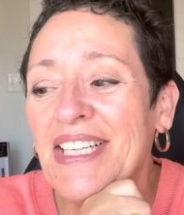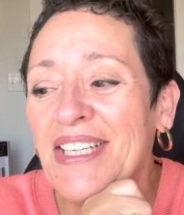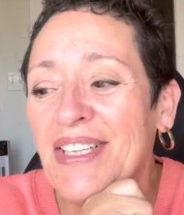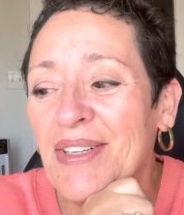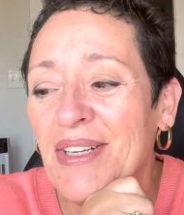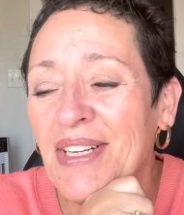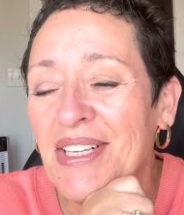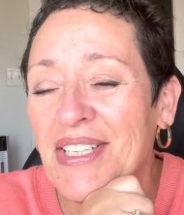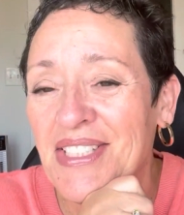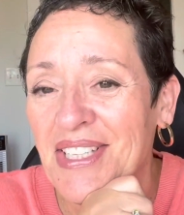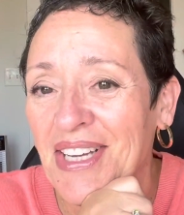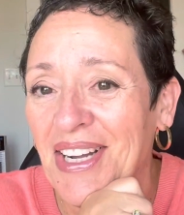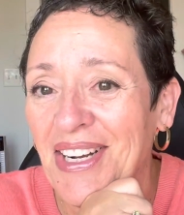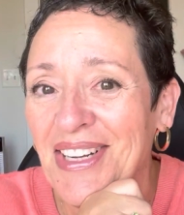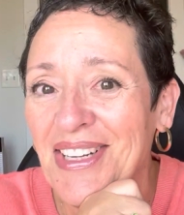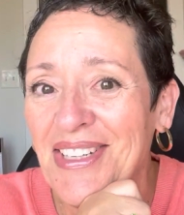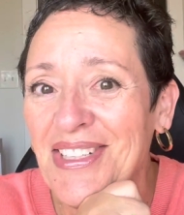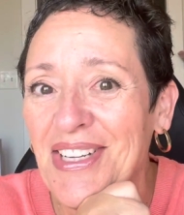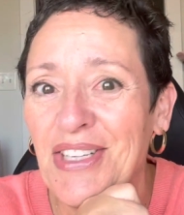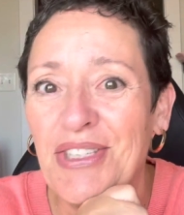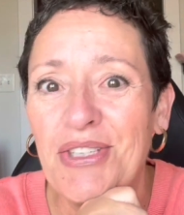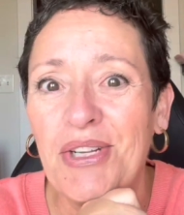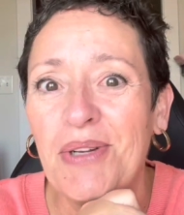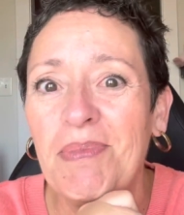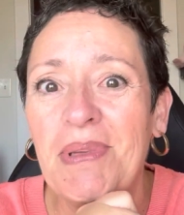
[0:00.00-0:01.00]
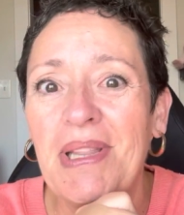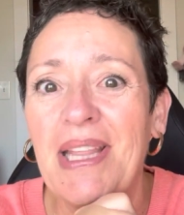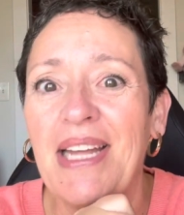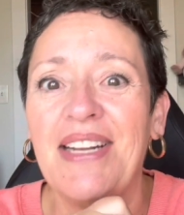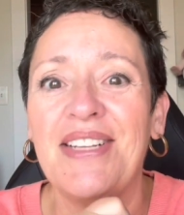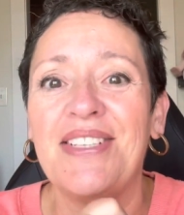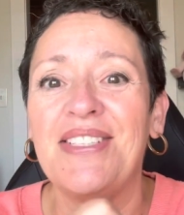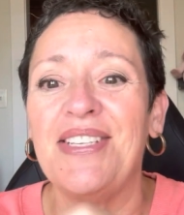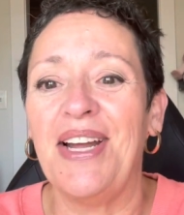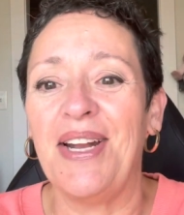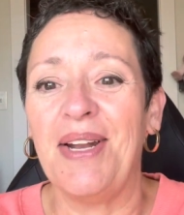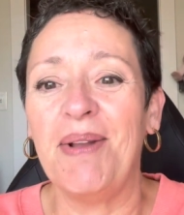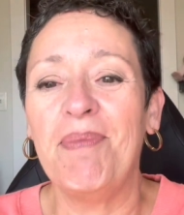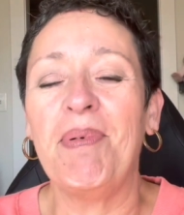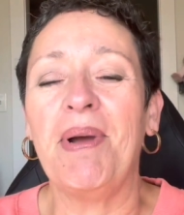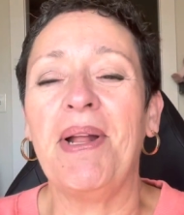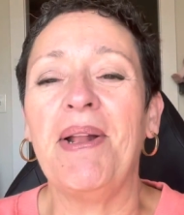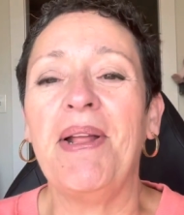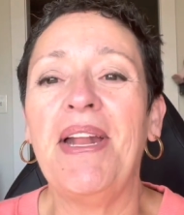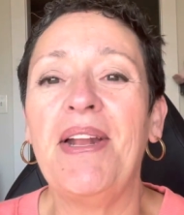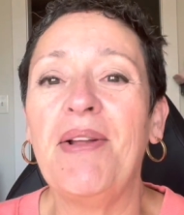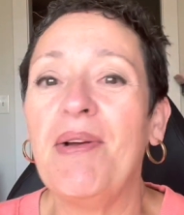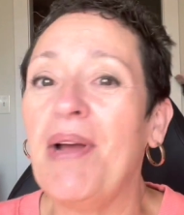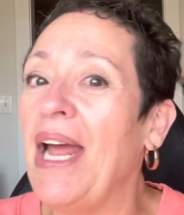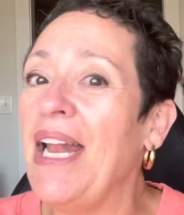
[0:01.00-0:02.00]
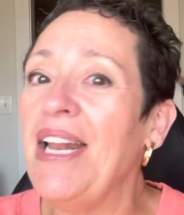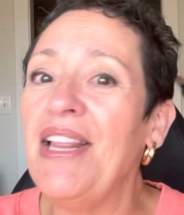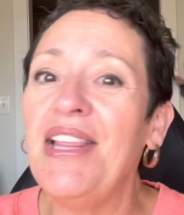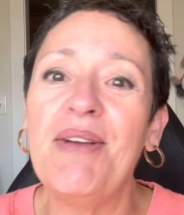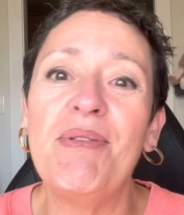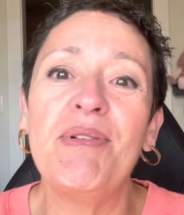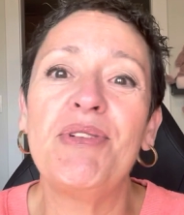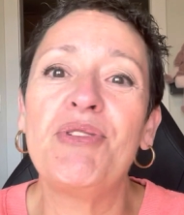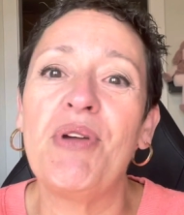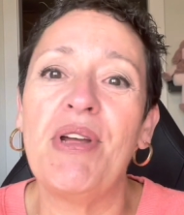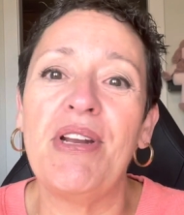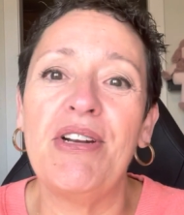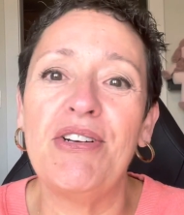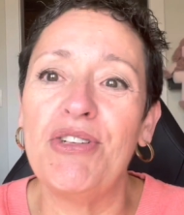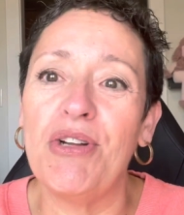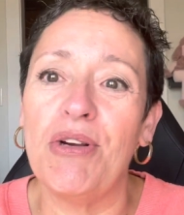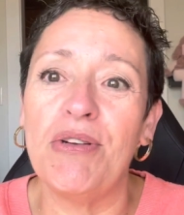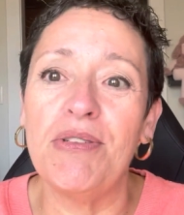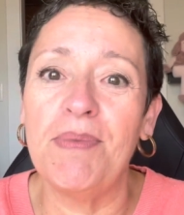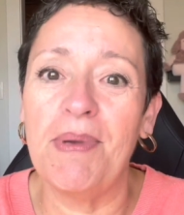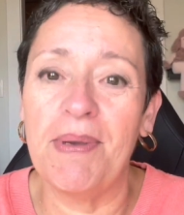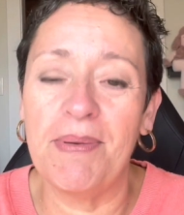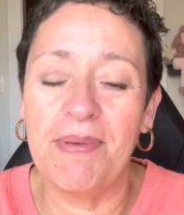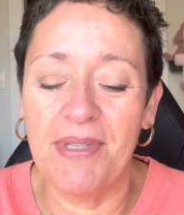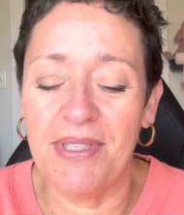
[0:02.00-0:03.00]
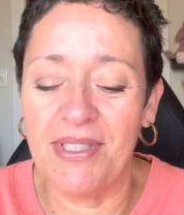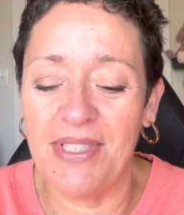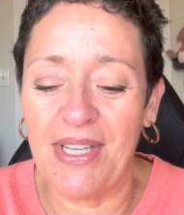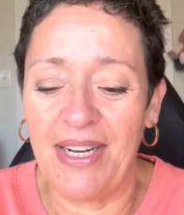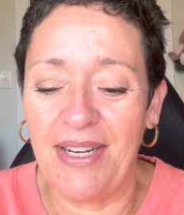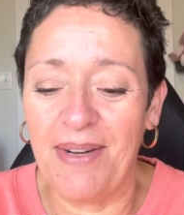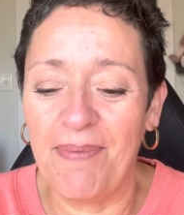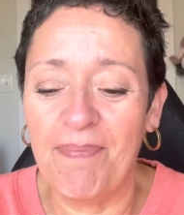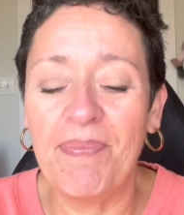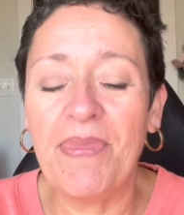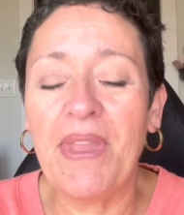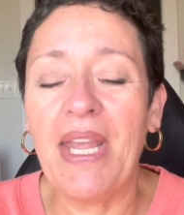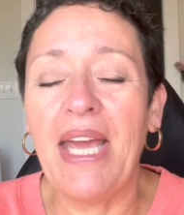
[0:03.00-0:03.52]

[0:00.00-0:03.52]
Excited. I shouldn't be that excited, but anything with Trader Joe's makes me excited.